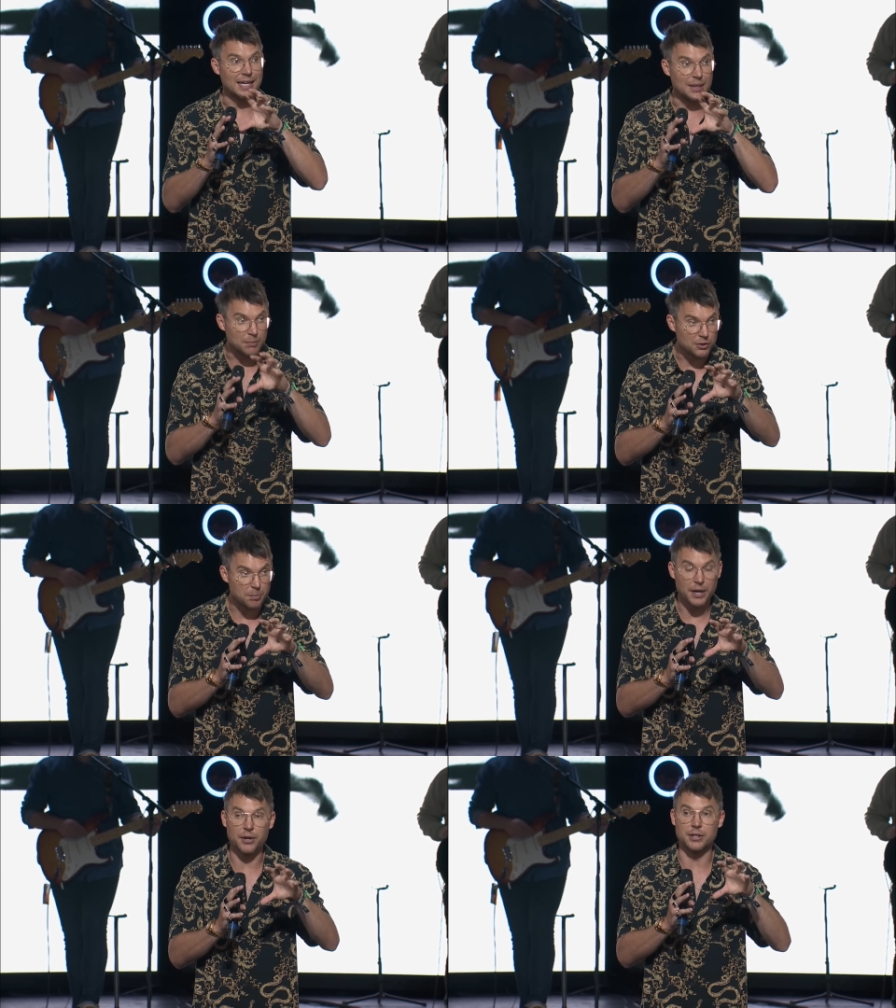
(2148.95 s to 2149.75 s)

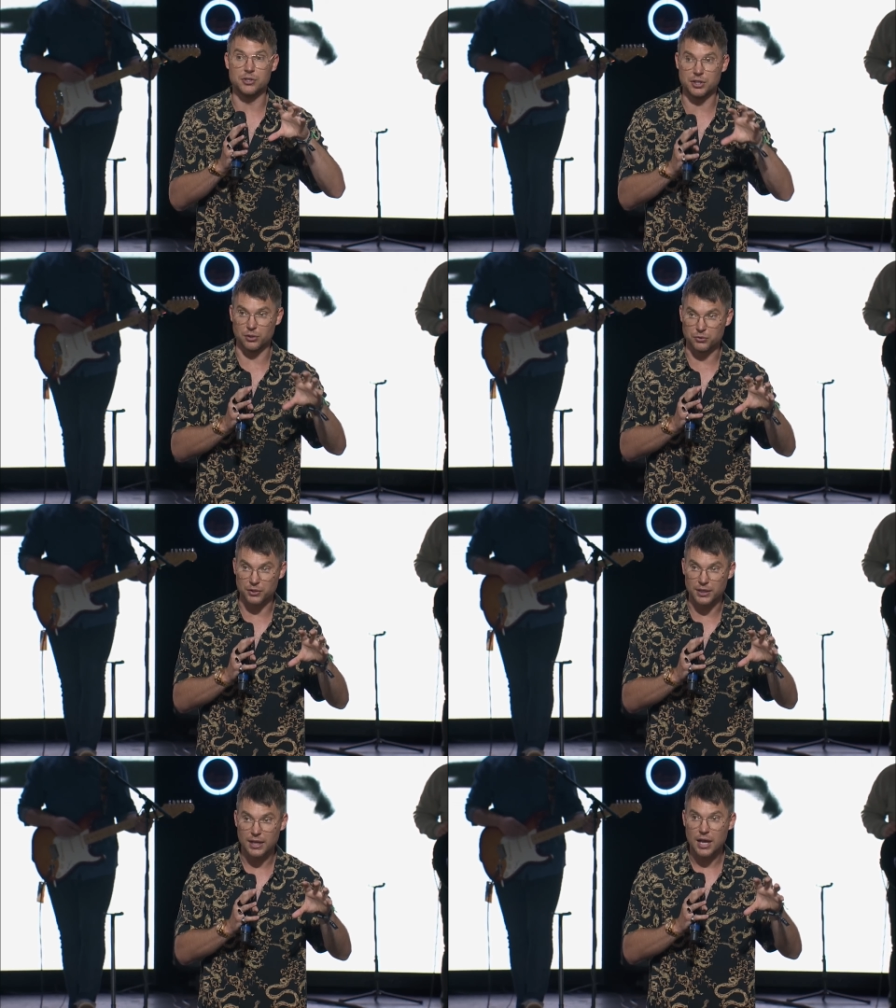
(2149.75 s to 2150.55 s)
image bearing
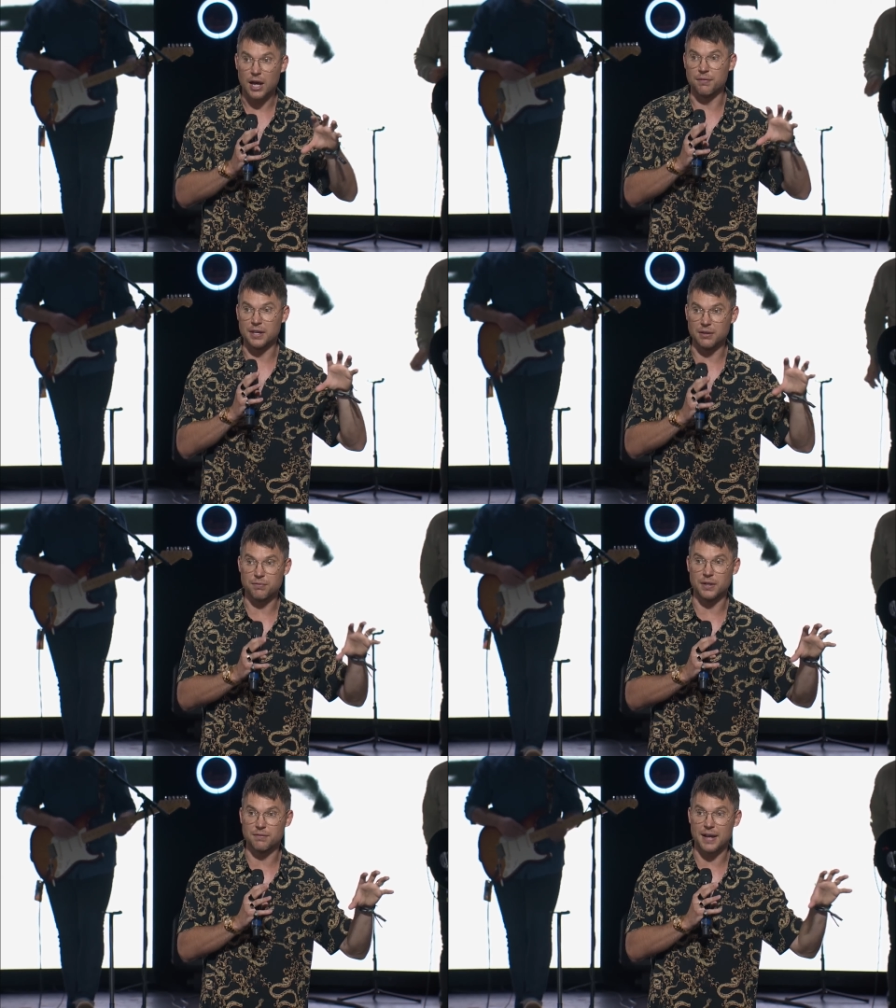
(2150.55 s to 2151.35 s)
children of
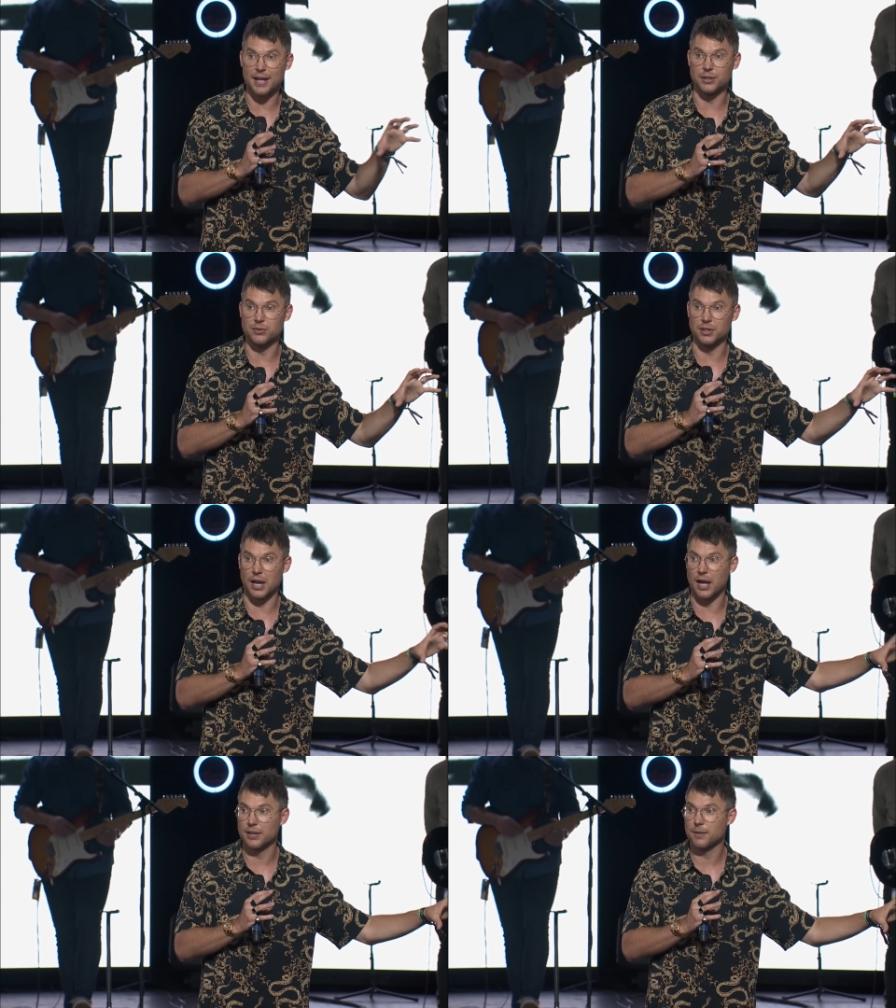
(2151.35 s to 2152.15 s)
infinite value to
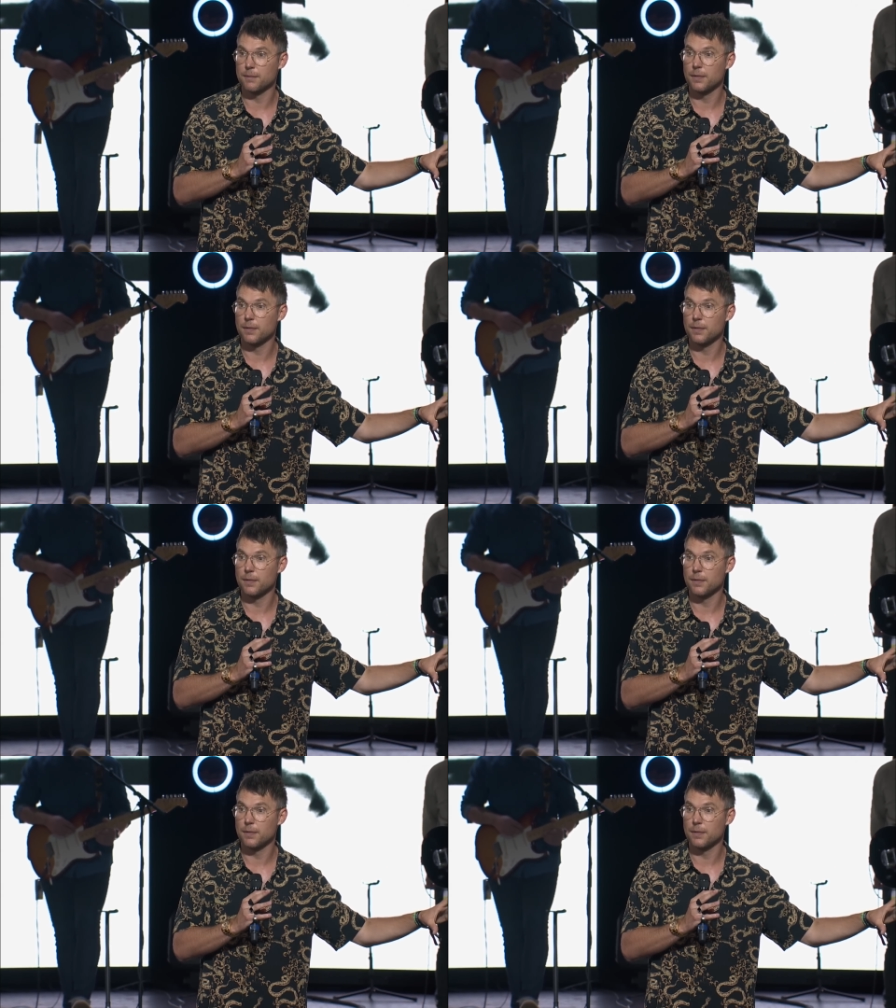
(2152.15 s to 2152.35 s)
God.